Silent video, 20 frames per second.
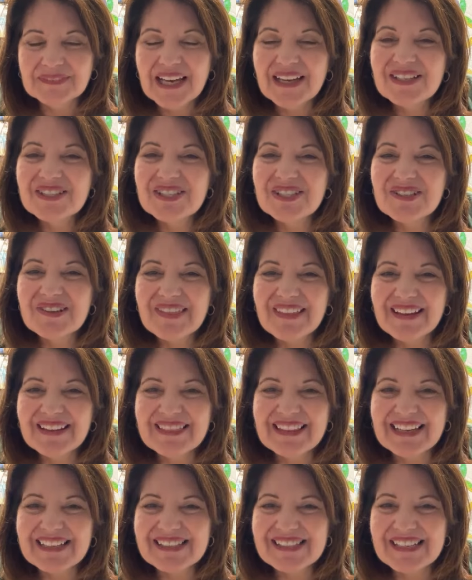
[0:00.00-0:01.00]
Do you think
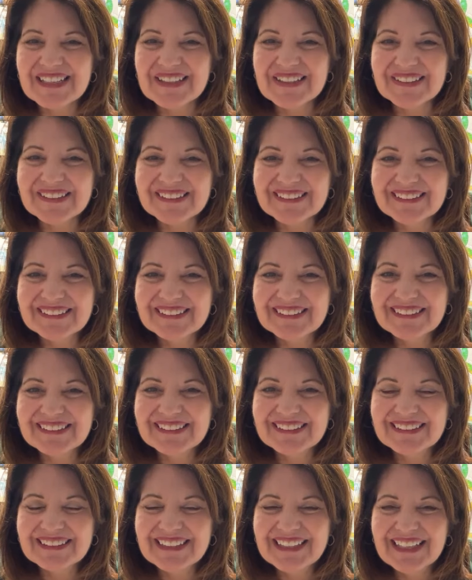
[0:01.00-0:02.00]
that Tigger
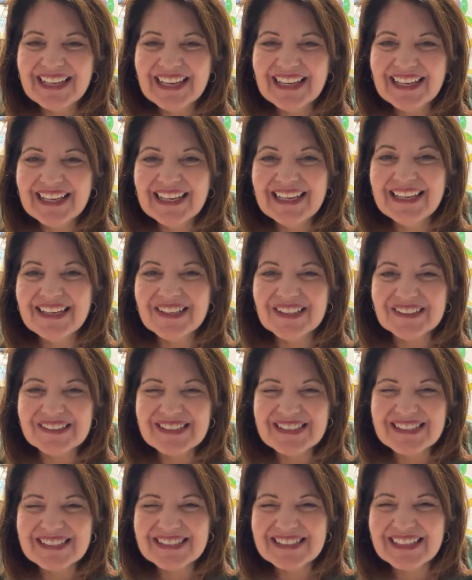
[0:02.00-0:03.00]

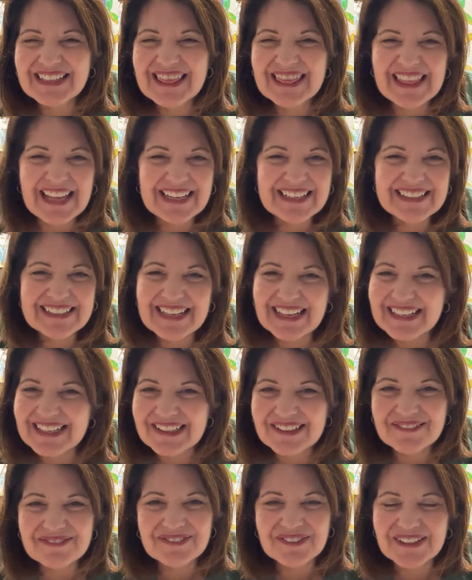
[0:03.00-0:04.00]
hears that
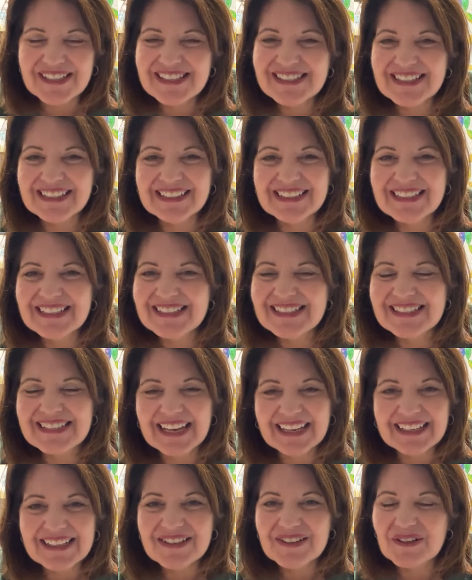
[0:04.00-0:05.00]
negative voice in his
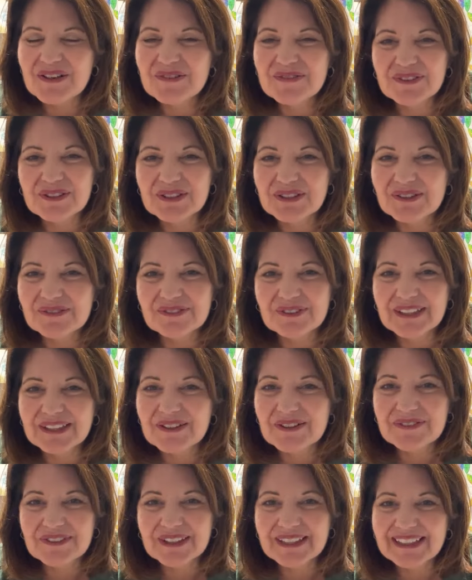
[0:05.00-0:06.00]
head over and over and
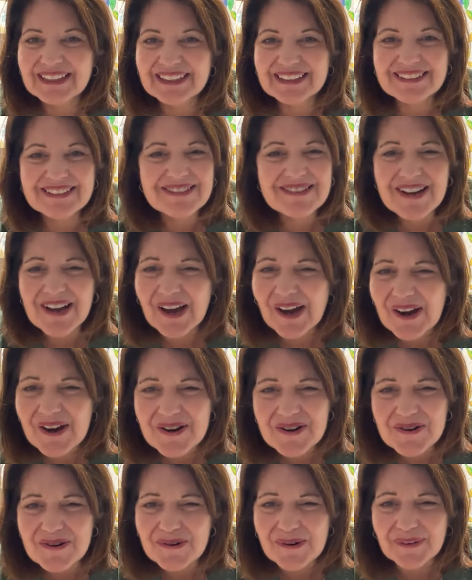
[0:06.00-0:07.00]
over again?
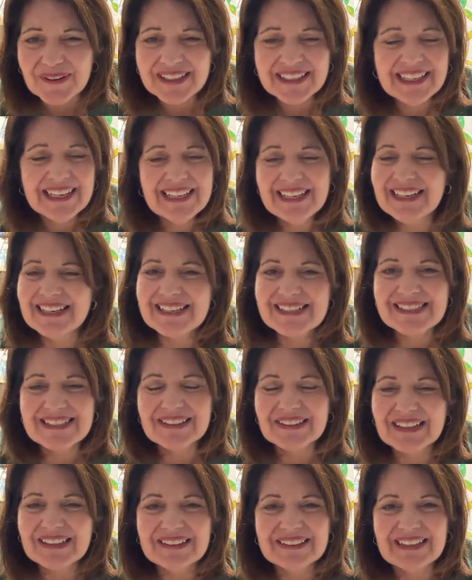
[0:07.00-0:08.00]
No, he
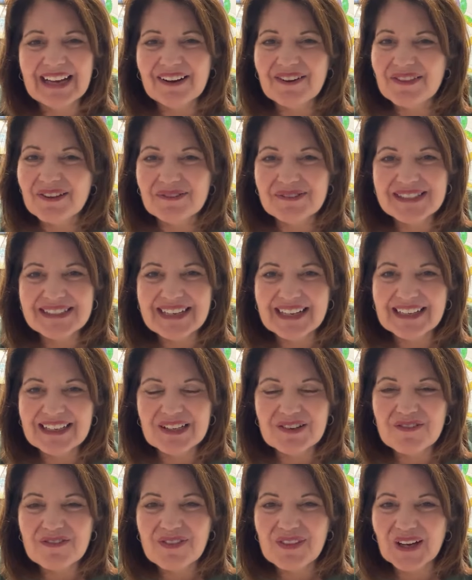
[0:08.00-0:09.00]
doesn't allow those
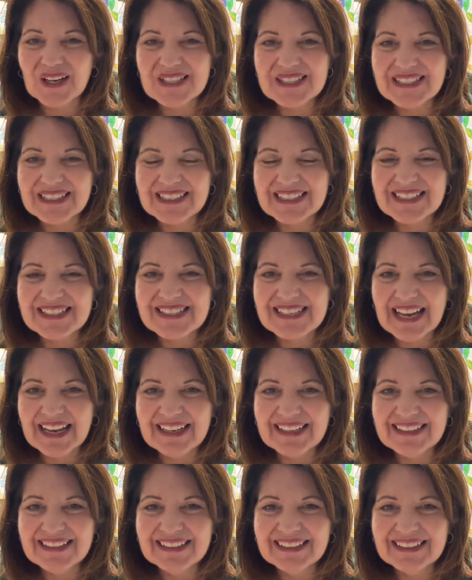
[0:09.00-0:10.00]
negative thoughts in his
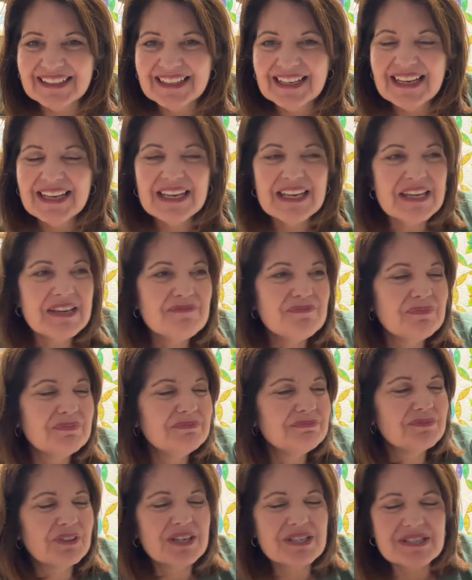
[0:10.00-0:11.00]
head. He
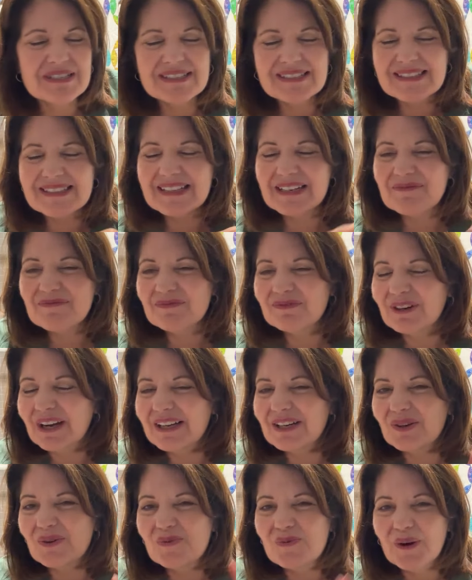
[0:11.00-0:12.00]
brushes them right
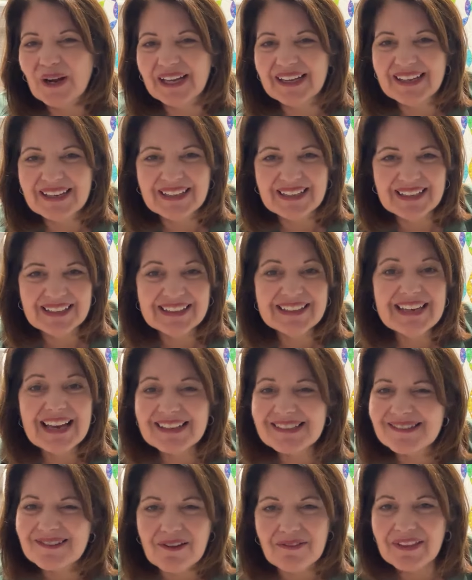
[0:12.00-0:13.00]
away. Yes,
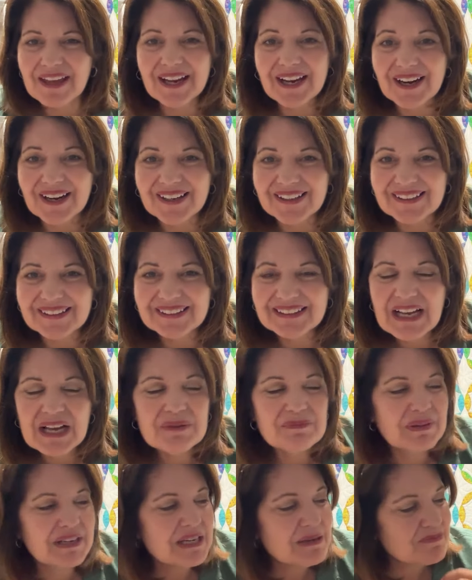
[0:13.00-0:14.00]
they're there,
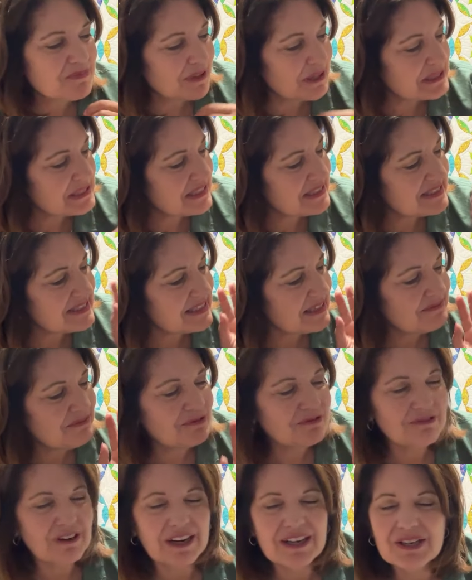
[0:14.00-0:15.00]
but he brushes them
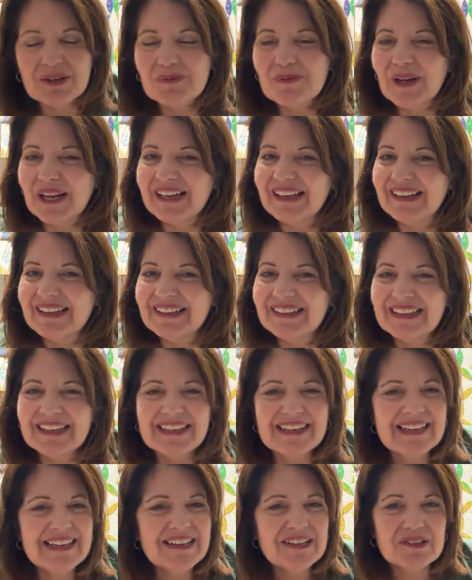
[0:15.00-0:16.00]
right away.
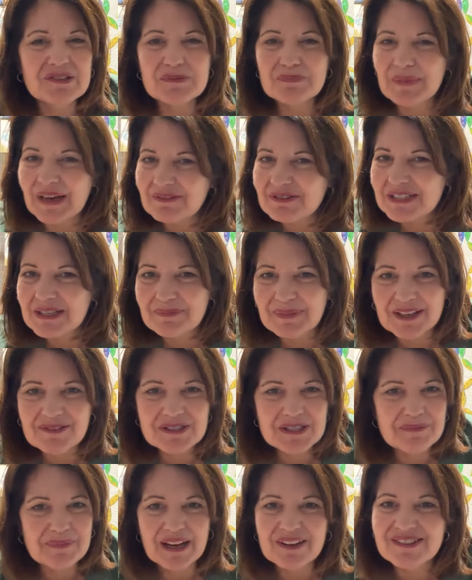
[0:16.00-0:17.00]
And he goes, bouncy,
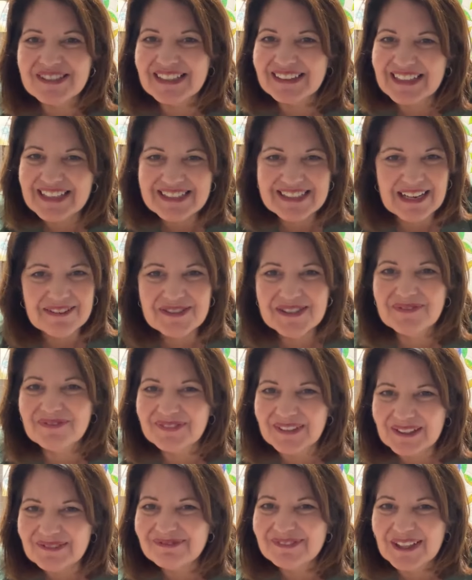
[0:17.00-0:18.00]
bouncy, bouncy, let's have some
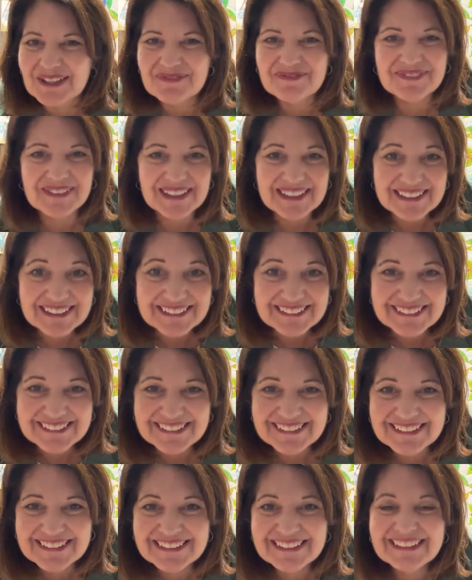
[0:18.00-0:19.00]
fun, fun, fun.
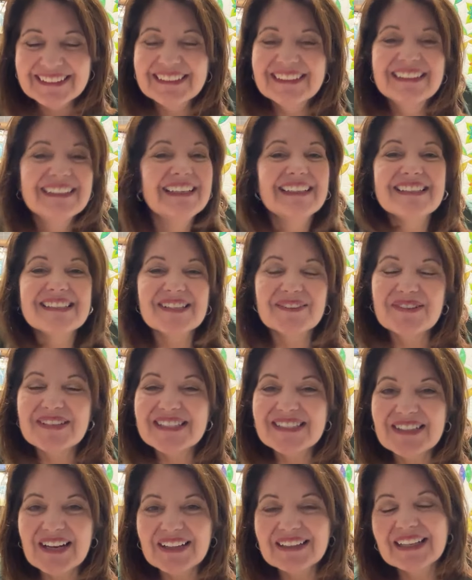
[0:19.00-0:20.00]
So he's
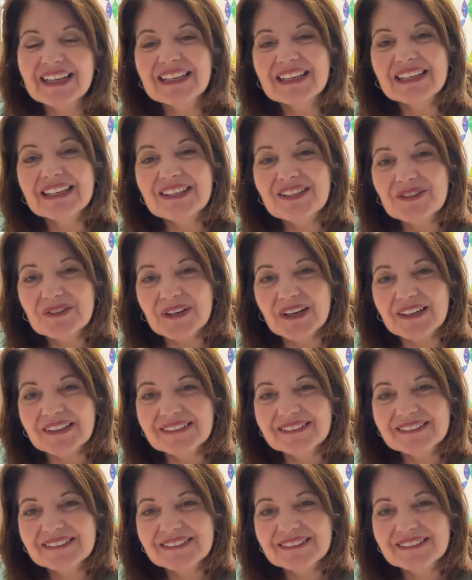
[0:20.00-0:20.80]
not like Eeyore.